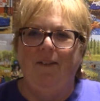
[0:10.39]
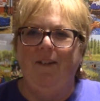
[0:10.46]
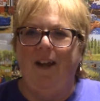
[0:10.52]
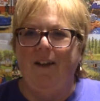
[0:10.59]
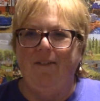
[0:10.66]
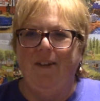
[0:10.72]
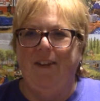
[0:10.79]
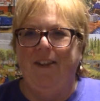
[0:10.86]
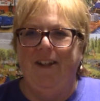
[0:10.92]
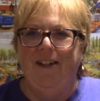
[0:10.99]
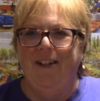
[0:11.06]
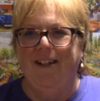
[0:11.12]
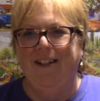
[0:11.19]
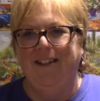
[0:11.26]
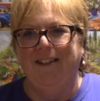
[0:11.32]
of
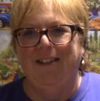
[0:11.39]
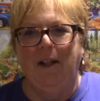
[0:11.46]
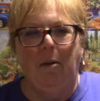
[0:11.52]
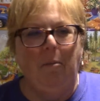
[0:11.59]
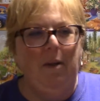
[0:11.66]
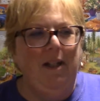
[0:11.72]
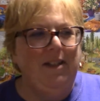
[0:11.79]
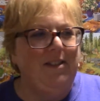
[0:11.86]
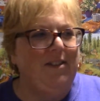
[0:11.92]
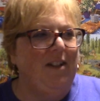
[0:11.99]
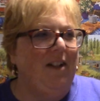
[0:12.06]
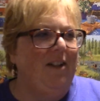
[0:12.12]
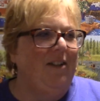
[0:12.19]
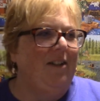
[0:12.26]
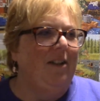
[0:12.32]
everything. Let me
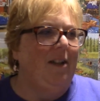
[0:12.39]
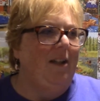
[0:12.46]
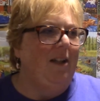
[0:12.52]
start.